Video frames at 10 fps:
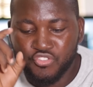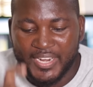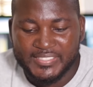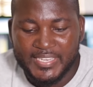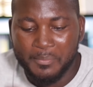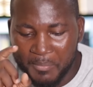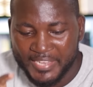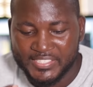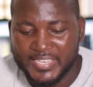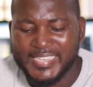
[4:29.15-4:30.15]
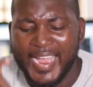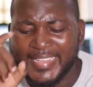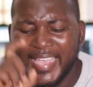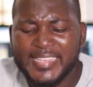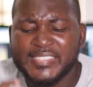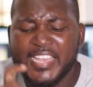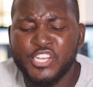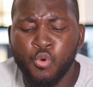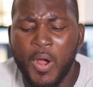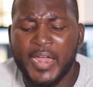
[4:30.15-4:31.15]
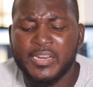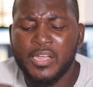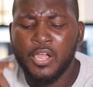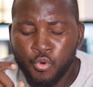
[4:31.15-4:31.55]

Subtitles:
drastic measures against anyone